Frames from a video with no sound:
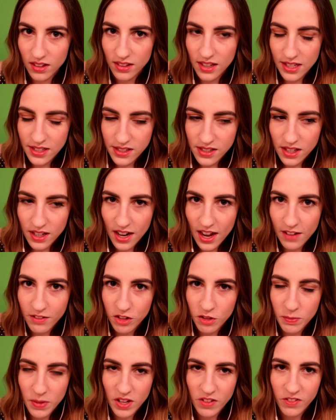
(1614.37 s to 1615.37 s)
Less than
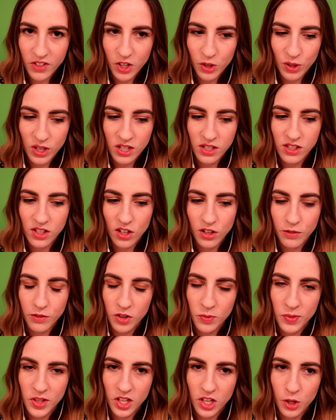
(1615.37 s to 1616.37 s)
half of my viewers are
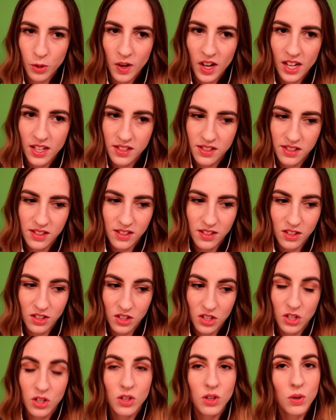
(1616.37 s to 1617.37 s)
from the U.S.,
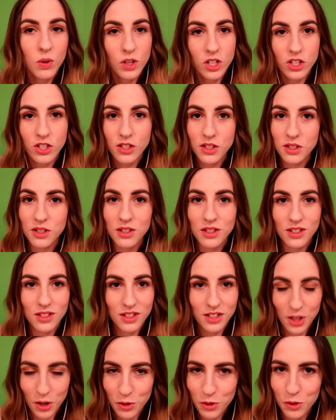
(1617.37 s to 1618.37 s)
which is
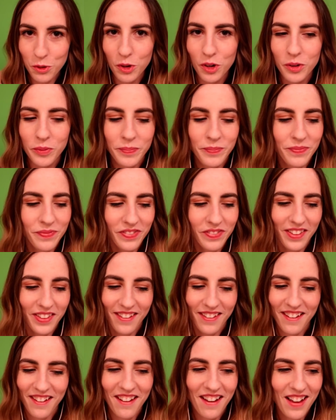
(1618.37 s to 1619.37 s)
so cool.
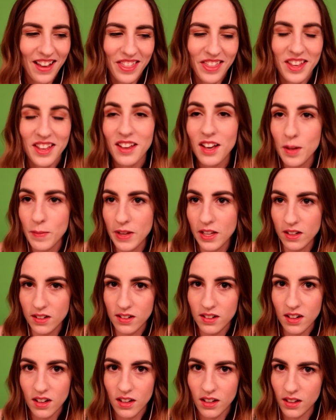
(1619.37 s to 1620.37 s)
I think, I mean,
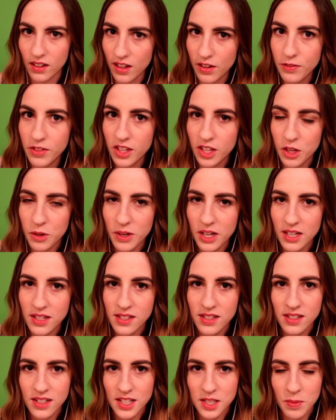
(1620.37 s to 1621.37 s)
I love the
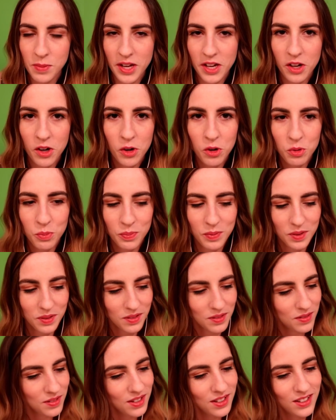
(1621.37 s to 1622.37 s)
U.S. my home.
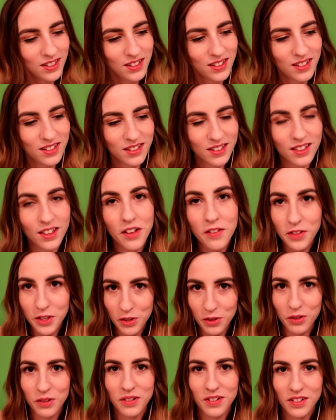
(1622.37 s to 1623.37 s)
Love
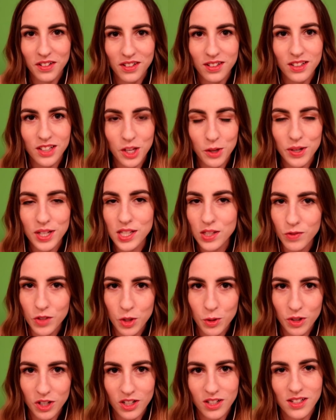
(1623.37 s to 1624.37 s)
you, U.S.
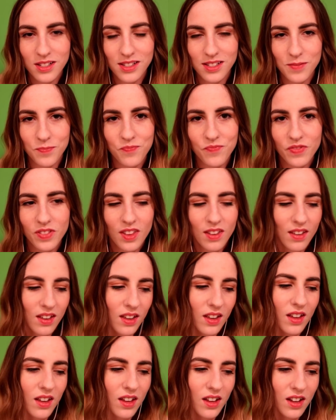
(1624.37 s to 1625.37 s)
viewers.
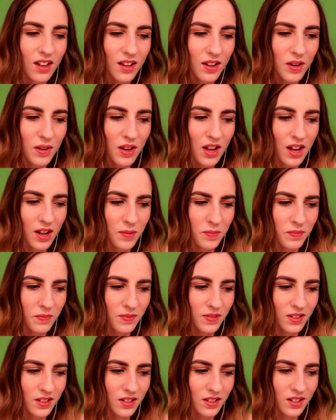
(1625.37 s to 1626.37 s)

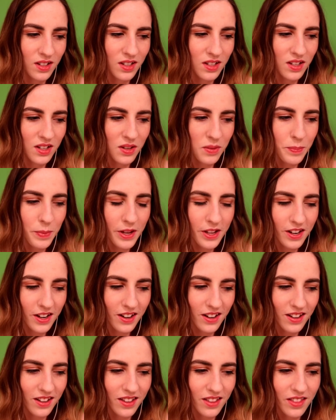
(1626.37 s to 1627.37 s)
But
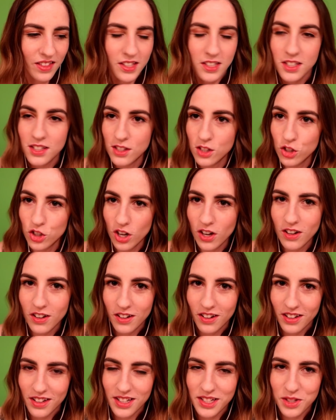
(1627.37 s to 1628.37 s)
this
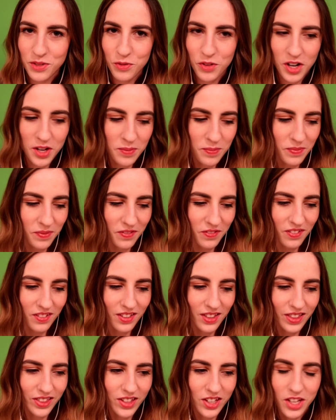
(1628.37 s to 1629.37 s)
chunk is from
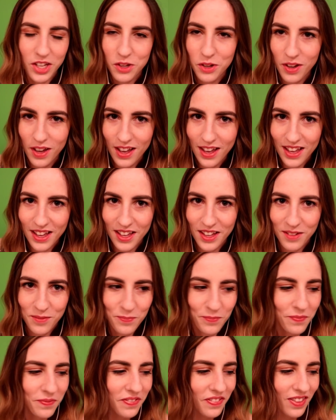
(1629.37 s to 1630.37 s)
the U.K.
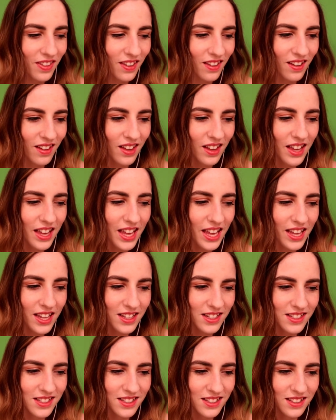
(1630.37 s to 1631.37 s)

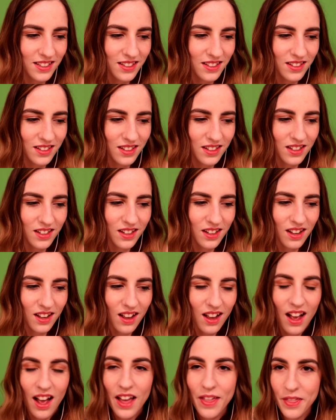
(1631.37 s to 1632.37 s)
And
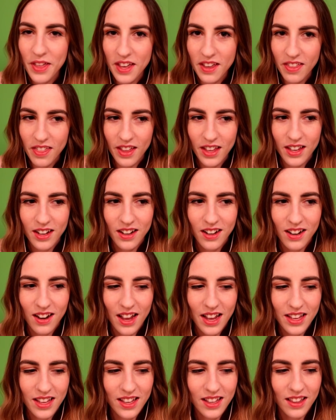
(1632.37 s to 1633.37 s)
I think that
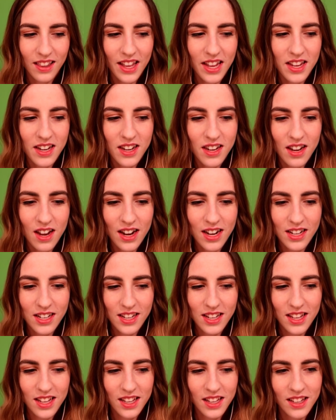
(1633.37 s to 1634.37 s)
I get like
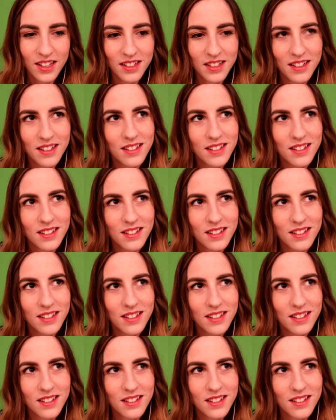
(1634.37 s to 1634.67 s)
98%